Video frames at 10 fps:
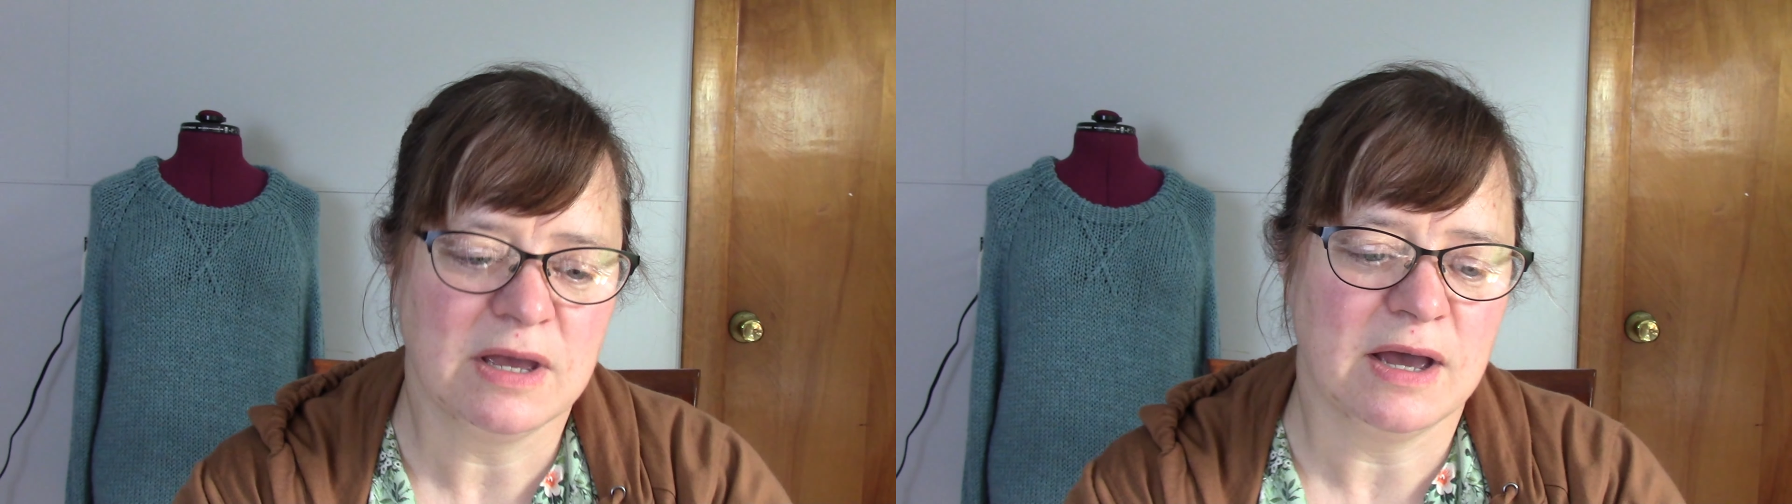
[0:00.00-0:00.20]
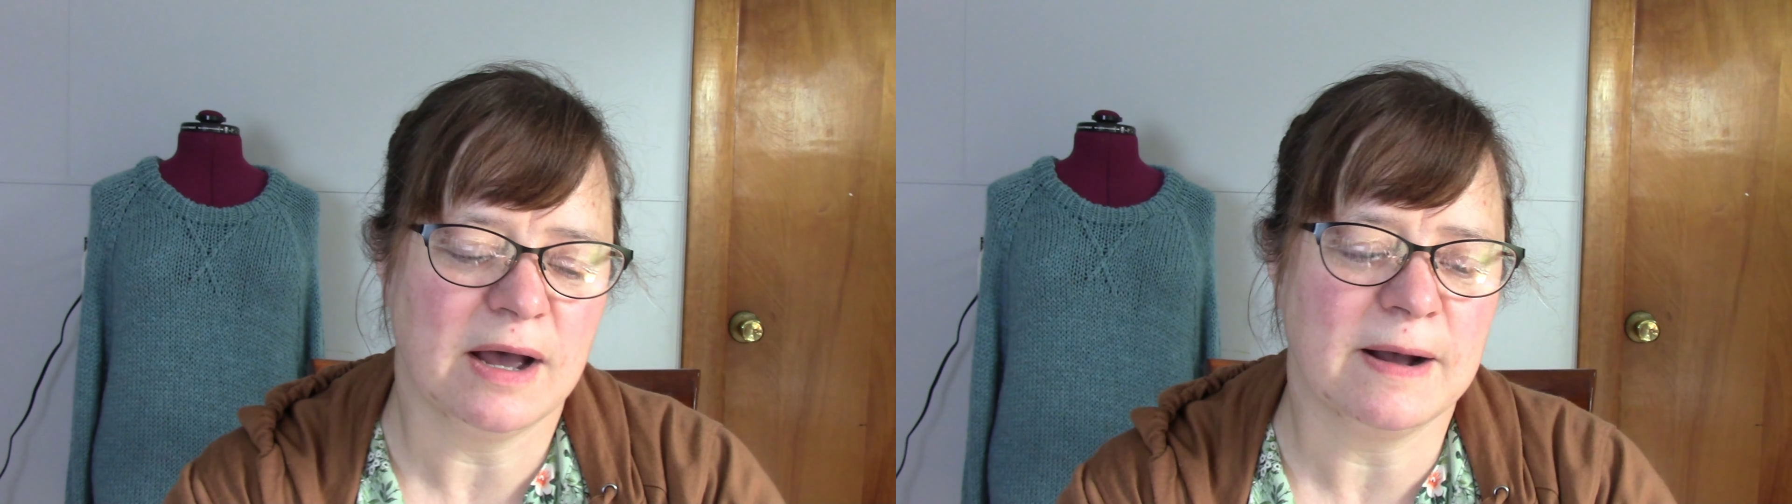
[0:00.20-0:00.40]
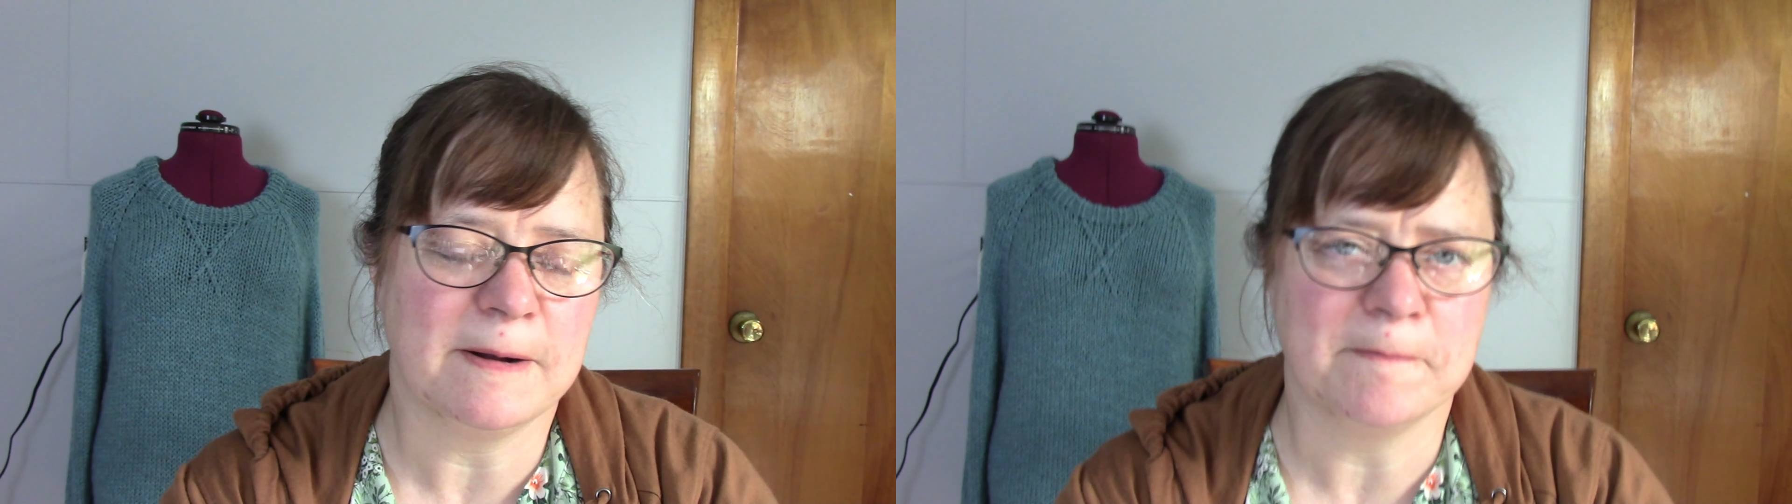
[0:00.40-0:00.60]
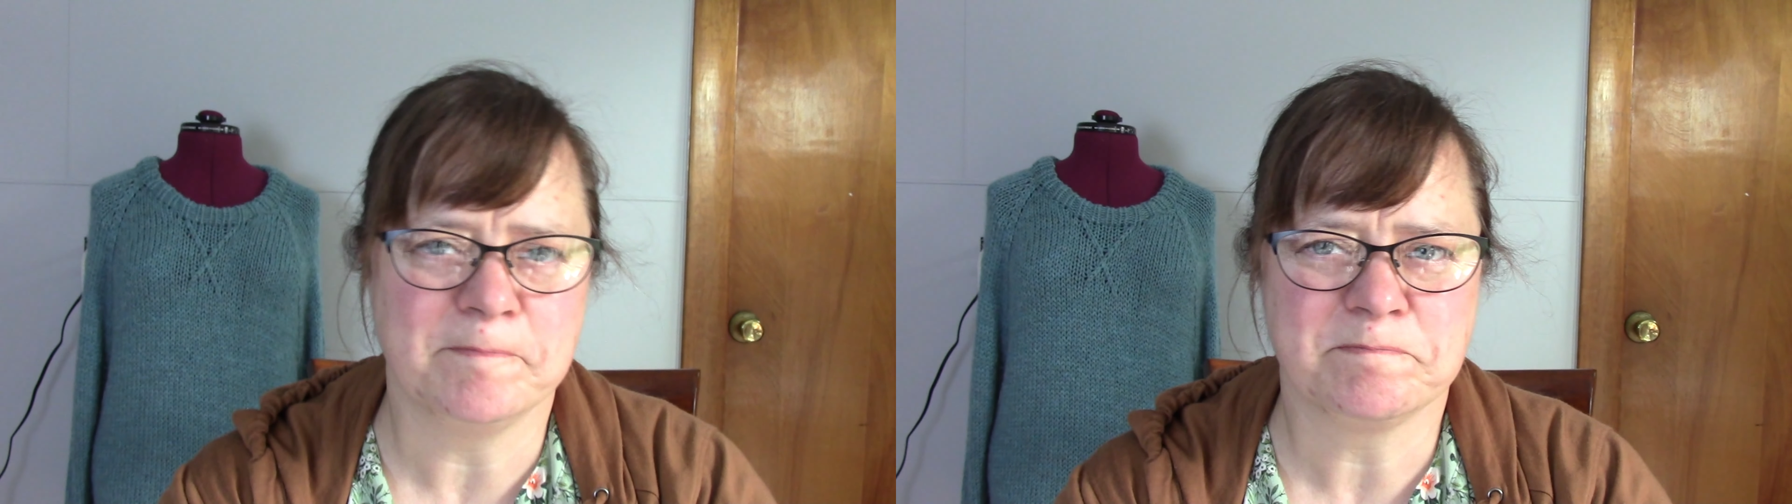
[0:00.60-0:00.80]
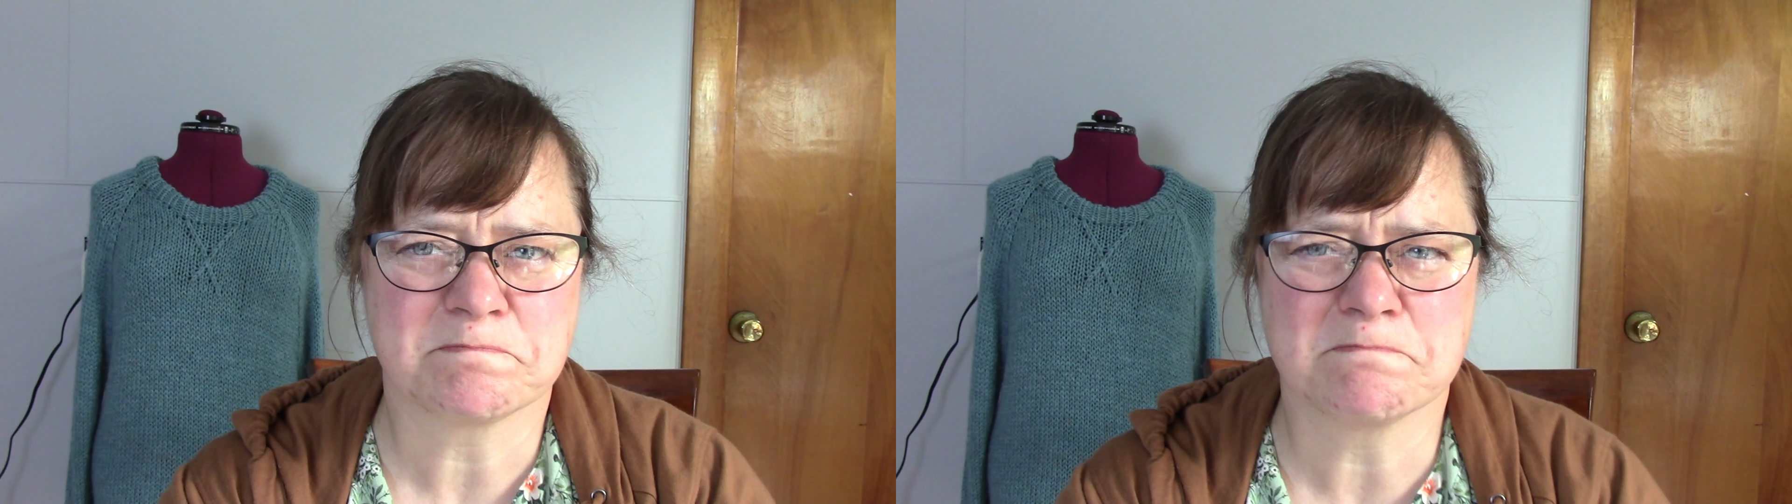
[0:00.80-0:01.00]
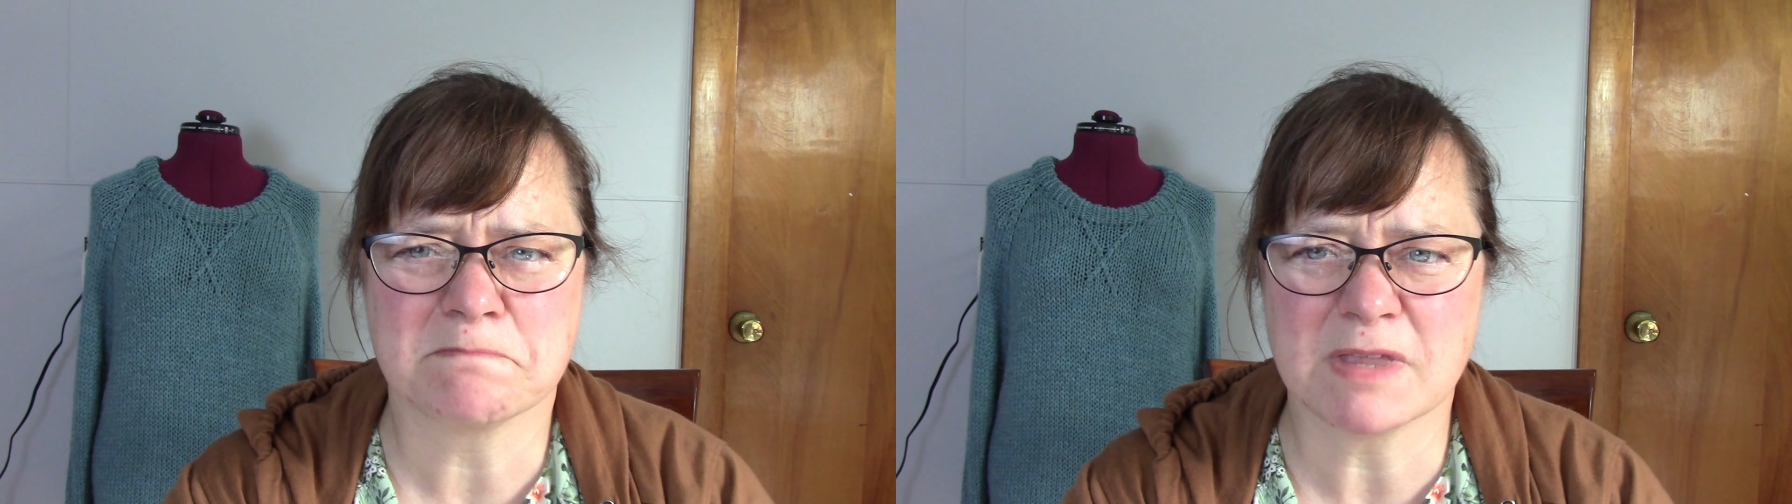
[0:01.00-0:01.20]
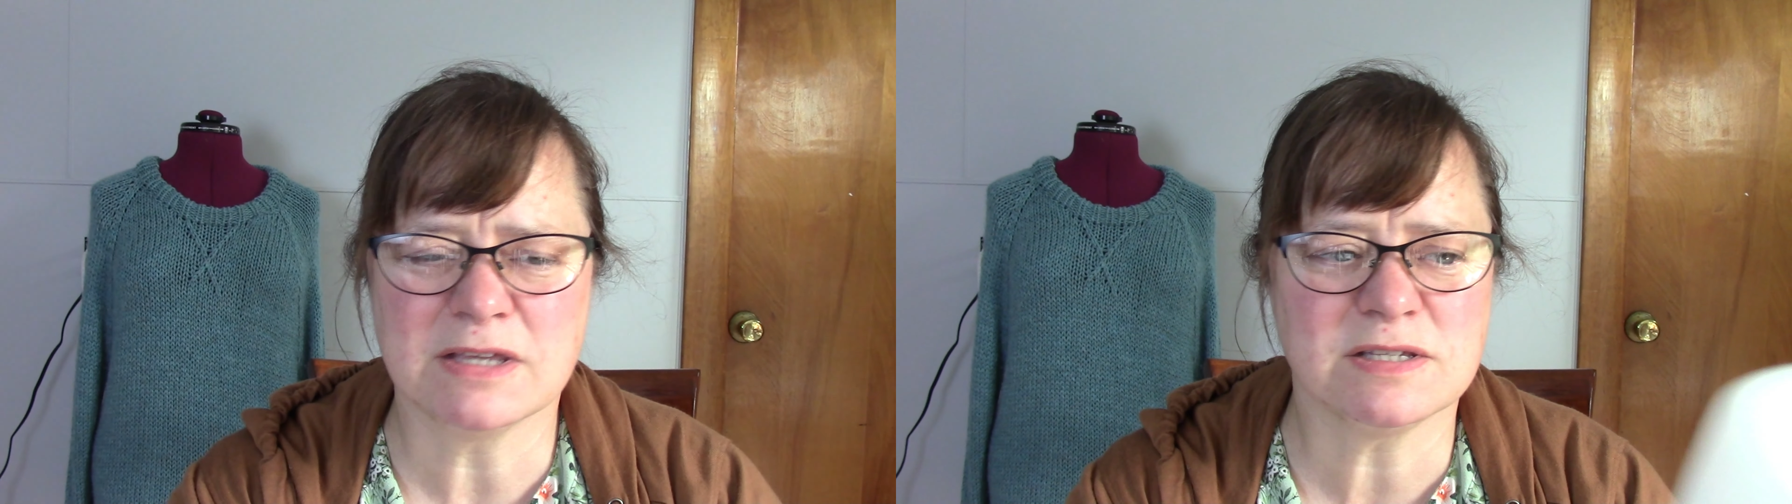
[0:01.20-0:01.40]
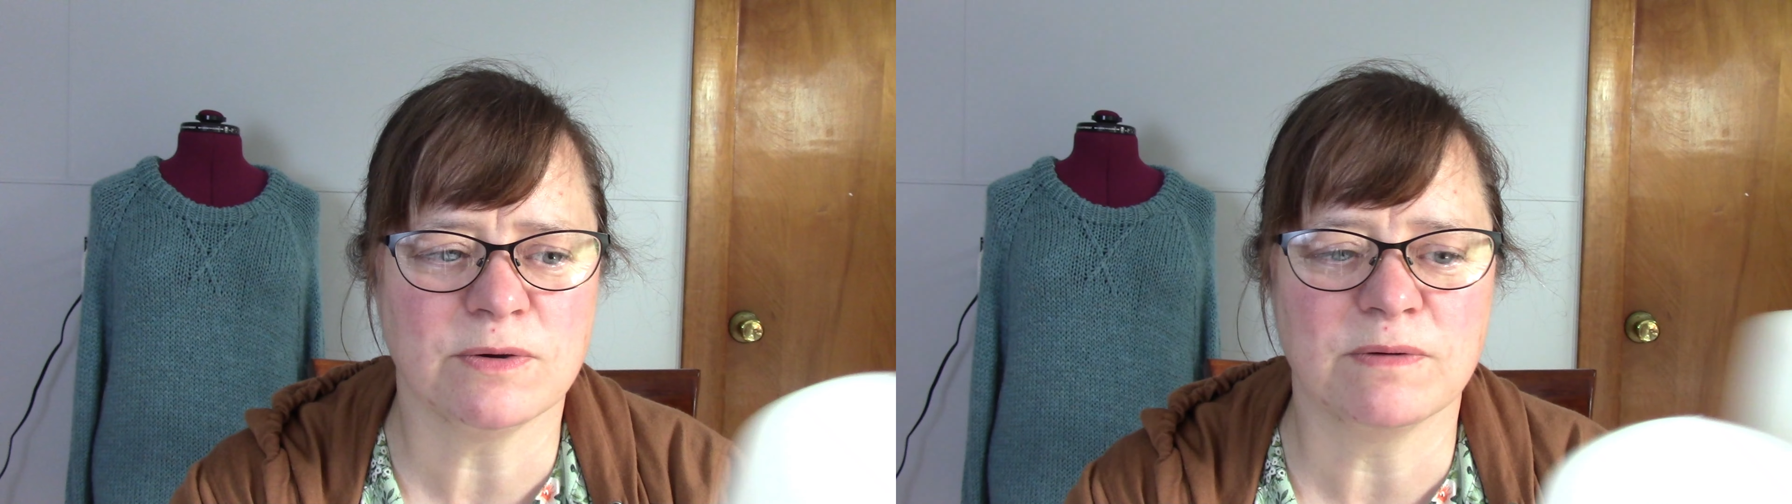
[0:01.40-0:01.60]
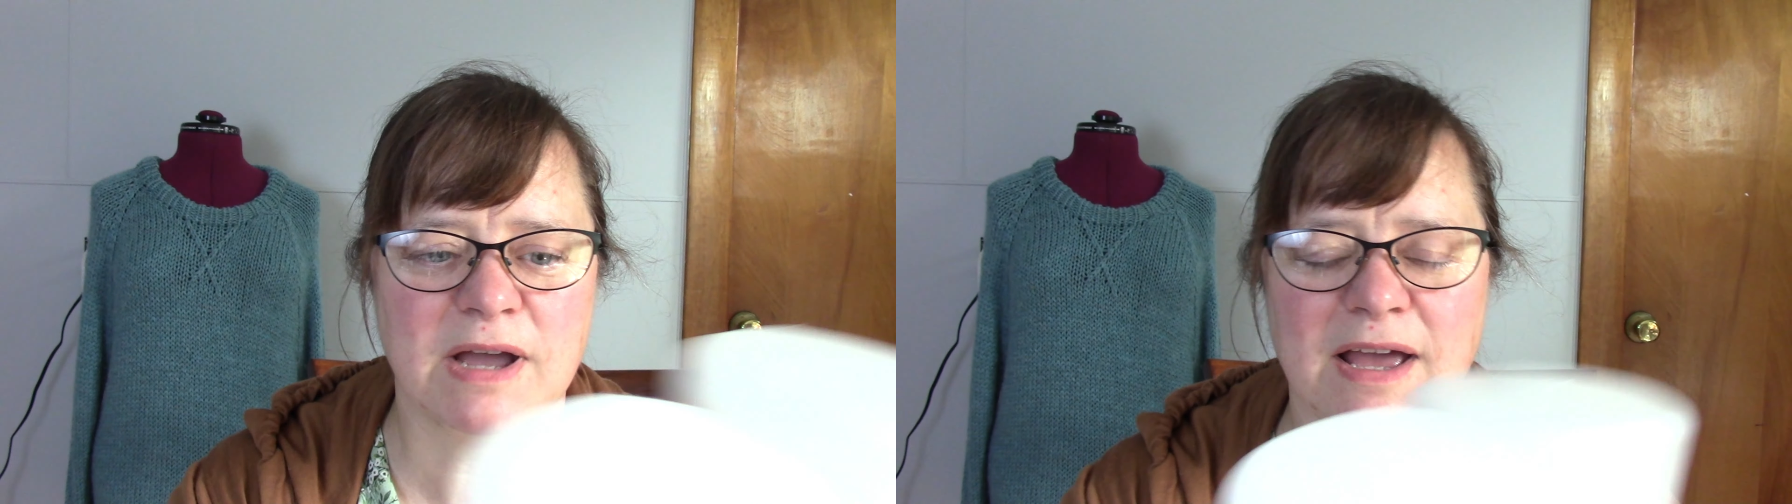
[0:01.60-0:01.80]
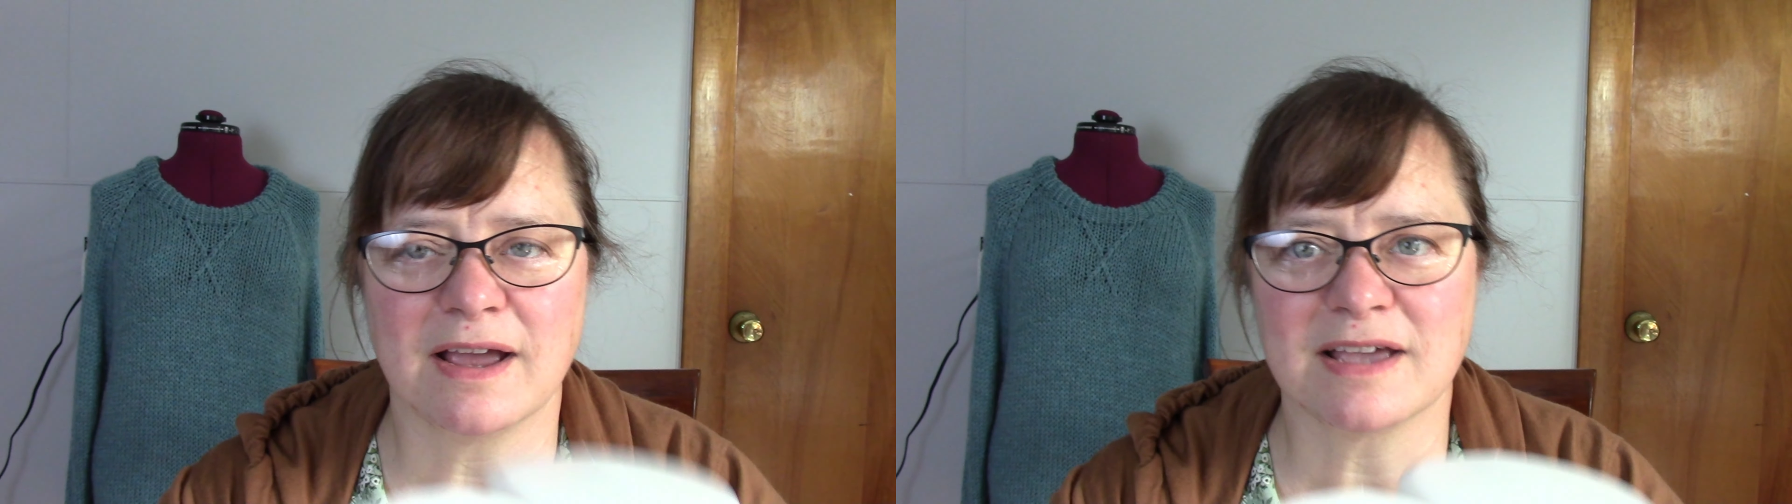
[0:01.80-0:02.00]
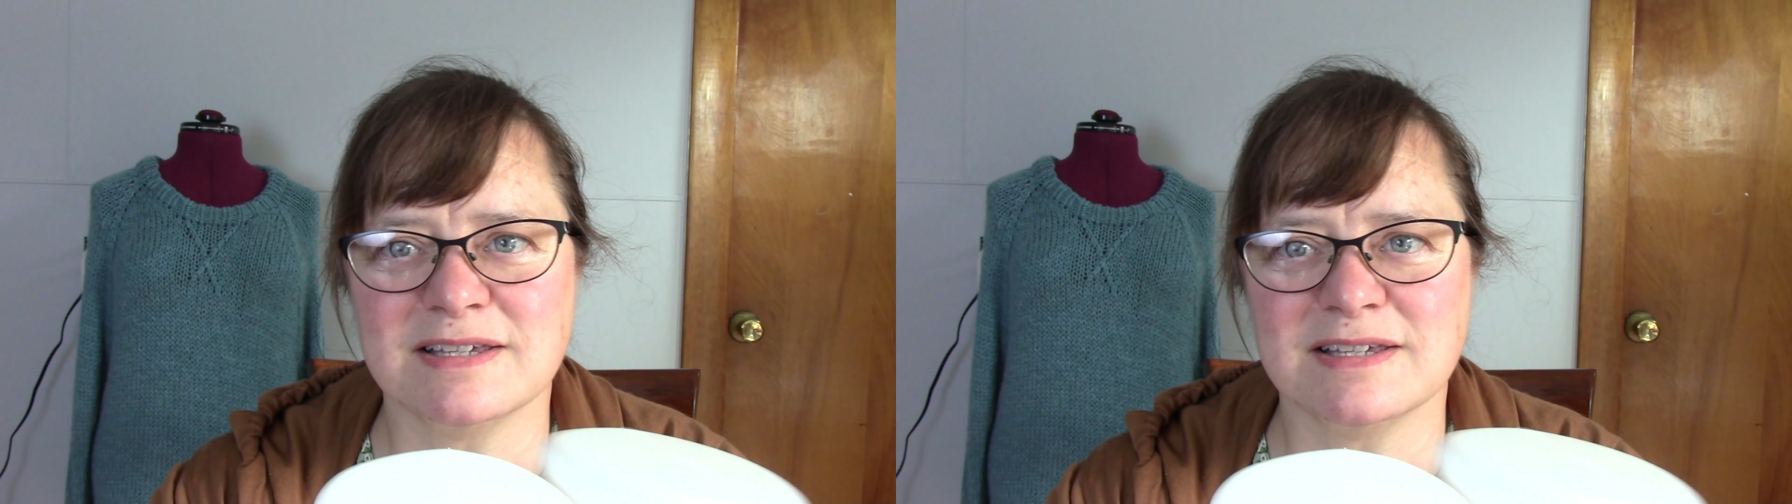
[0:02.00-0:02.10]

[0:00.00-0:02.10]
Because